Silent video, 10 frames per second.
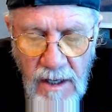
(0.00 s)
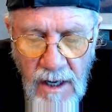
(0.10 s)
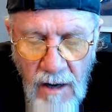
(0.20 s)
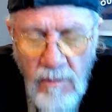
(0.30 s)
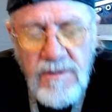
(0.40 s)

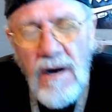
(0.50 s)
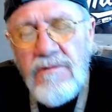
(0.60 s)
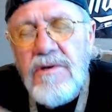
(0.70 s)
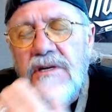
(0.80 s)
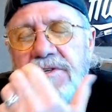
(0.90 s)
I
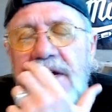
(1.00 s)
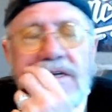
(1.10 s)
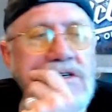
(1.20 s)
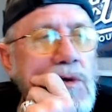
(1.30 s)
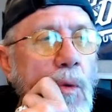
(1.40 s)
was going to say
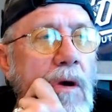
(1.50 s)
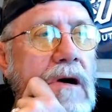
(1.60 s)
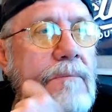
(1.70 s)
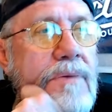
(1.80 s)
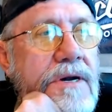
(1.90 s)
the
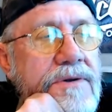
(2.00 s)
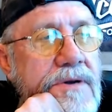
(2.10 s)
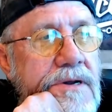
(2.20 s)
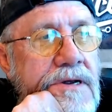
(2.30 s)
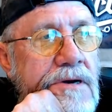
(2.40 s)
swamp, but
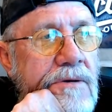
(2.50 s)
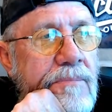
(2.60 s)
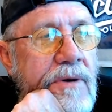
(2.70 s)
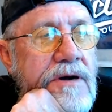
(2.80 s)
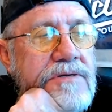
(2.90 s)

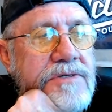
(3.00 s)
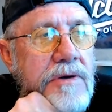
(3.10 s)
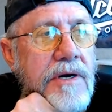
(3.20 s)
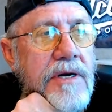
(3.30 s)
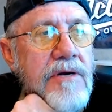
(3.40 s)
Biden's
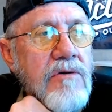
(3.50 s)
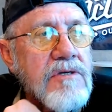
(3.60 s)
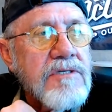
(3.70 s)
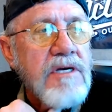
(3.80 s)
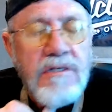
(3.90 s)
turned it into a
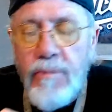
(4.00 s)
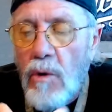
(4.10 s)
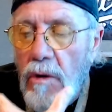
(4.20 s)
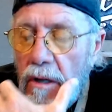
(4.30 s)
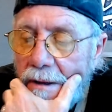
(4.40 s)

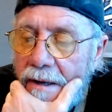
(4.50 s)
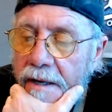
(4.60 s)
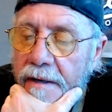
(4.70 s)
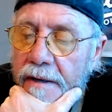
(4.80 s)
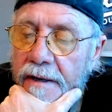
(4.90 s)
cesspool,
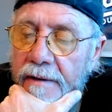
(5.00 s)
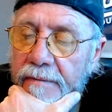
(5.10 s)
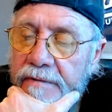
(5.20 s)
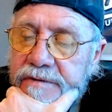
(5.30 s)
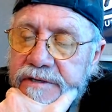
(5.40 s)
and
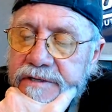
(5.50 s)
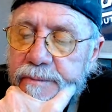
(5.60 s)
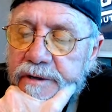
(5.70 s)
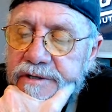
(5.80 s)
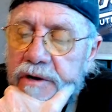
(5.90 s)
there's just a
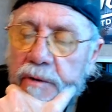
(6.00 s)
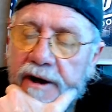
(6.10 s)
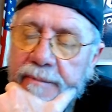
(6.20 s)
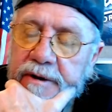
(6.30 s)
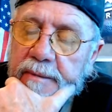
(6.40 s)
bunch of
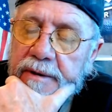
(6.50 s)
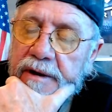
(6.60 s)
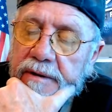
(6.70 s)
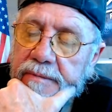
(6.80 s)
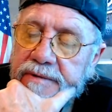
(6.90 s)
crap coming
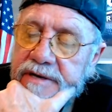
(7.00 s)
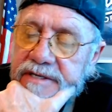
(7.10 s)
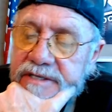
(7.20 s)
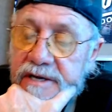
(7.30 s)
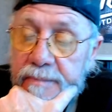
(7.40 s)
out of
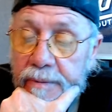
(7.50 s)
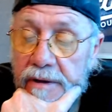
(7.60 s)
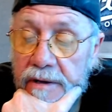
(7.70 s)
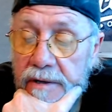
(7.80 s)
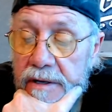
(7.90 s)
D.C.
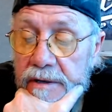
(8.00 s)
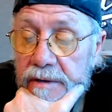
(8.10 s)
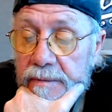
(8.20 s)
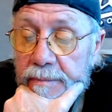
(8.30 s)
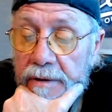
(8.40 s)

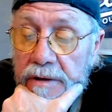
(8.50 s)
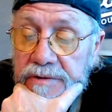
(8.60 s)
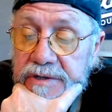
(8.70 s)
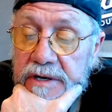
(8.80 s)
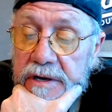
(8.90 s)
In
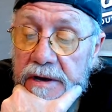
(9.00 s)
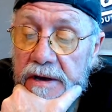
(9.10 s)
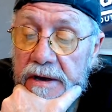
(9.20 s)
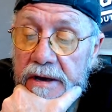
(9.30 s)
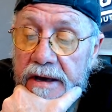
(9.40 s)
Pelosi
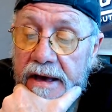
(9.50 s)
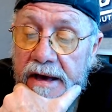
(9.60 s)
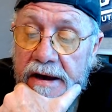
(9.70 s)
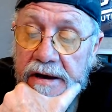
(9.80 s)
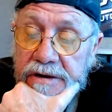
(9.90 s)

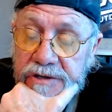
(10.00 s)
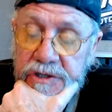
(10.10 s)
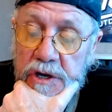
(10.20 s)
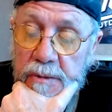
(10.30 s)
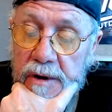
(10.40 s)
and
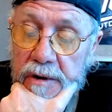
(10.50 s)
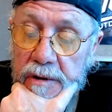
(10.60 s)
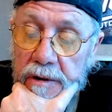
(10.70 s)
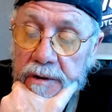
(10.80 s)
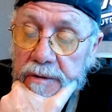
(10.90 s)
Schumer
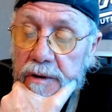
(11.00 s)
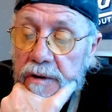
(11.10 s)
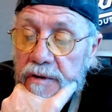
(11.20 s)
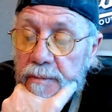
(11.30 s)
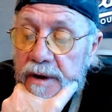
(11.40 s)

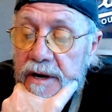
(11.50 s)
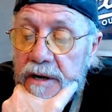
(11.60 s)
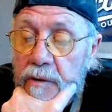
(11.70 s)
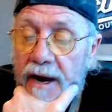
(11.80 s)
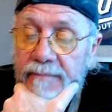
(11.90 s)
are the main
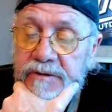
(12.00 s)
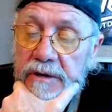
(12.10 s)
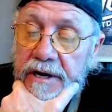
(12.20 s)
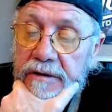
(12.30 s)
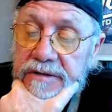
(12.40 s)
crap
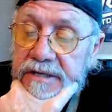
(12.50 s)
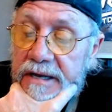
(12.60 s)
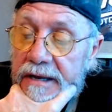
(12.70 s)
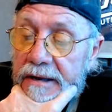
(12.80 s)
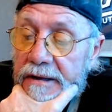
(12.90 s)
slingers
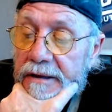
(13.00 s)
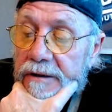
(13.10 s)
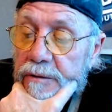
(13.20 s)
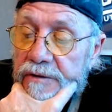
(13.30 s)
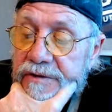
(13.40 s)

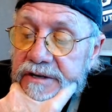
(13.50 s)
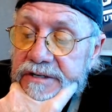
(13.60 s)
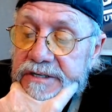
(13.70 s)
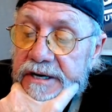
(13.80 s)
with this